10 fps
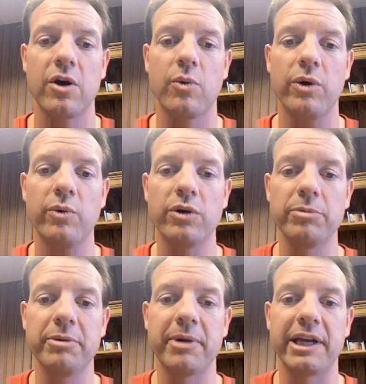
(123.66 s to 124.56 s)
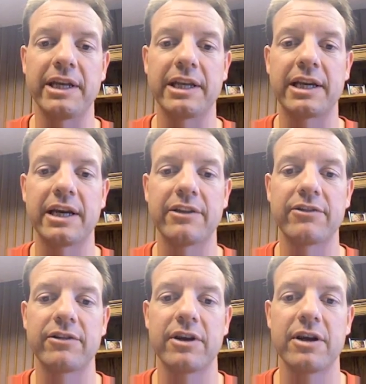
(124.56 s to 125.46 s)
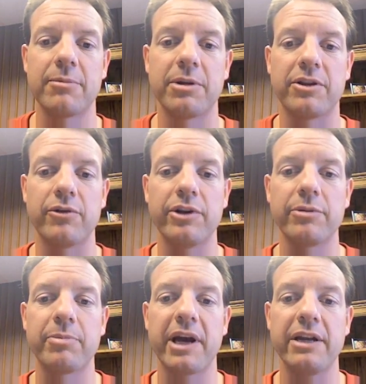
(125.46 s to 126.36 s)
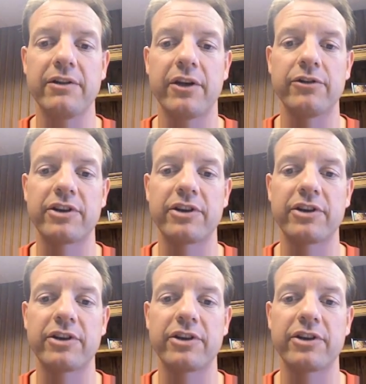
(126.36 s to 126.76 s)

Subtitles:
We will be making cuts, but the real pain of those